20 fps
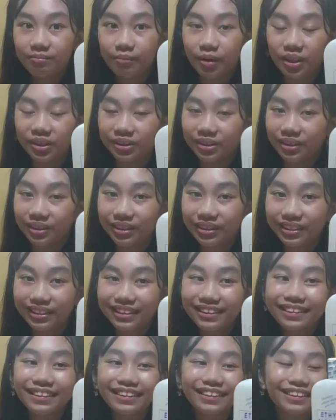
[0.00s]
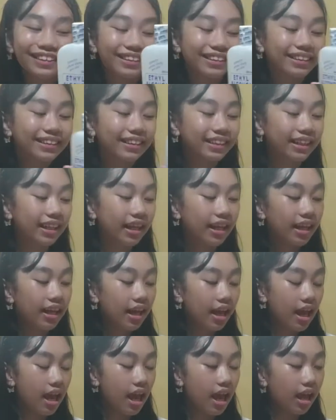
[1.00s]
bottle,
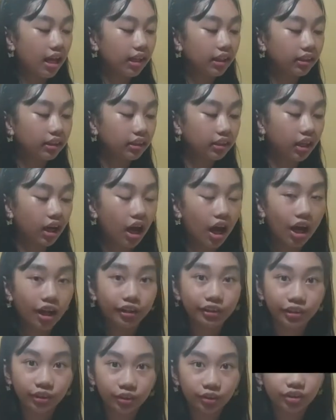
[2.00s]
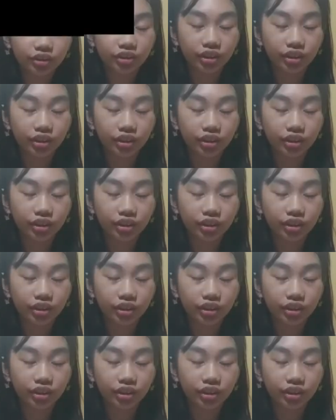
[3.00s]
and a used